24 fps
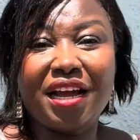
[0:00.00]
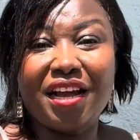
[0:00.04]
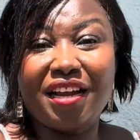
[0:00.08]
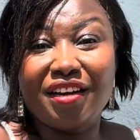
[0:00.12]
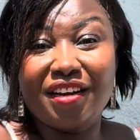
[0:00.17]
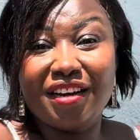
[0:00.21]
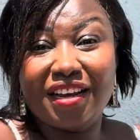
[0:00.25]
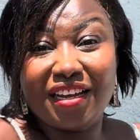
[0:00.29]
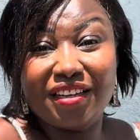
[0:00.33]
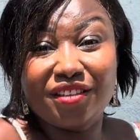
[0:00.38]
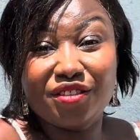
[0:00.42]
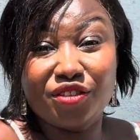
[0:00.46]

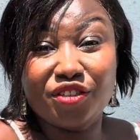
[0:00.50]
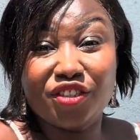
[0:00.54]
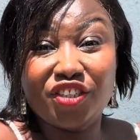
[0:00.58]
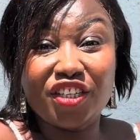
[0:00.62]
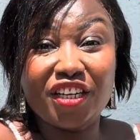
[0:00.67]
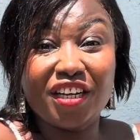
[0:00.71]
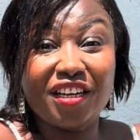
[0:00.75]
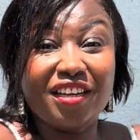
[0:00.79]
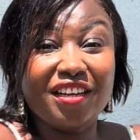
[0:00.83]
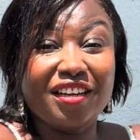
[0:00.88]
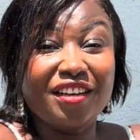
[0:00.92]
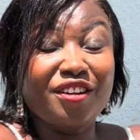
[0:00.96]
like to
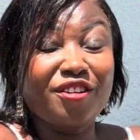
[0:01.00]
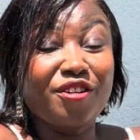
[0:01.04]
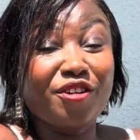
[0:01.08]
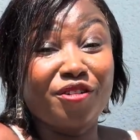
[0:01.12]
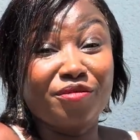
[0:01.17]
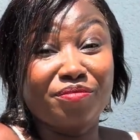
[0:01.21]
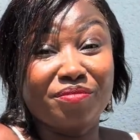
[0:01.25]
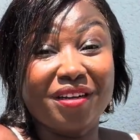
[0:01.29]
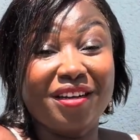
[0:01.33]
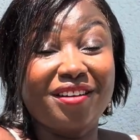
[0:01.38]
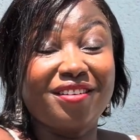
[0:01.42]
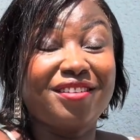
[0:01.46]
check in
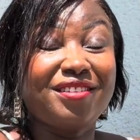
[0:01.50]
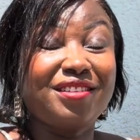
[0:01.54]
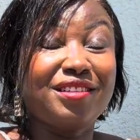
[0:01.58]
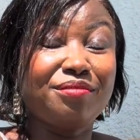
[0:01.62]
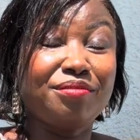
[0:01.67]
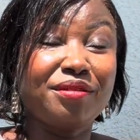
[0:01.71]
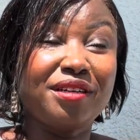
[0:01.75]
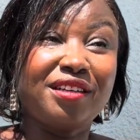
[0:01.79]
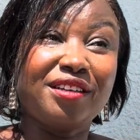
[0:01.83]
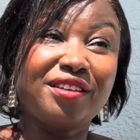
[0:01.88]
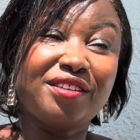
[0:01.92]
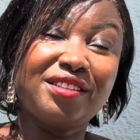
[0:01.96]
on my
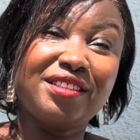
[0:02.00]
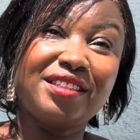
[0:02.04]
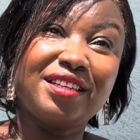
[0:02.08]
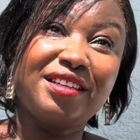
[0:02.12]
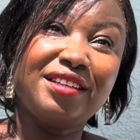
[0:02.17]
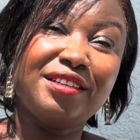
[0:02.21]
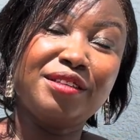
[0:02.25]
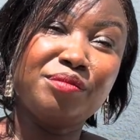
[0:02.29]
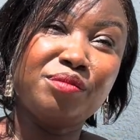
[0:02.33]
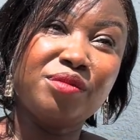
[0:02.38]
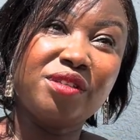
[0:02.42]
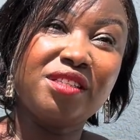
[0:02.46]
husband. I'll tell
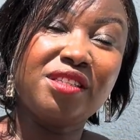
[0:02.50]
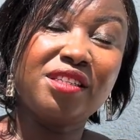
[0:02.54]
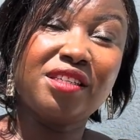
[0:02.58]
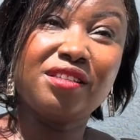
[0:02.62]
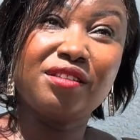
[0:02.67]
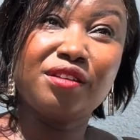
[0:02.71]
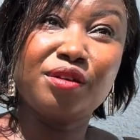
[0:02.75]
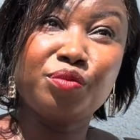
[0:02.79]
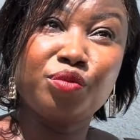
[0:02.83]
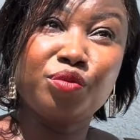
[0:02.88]
him, is there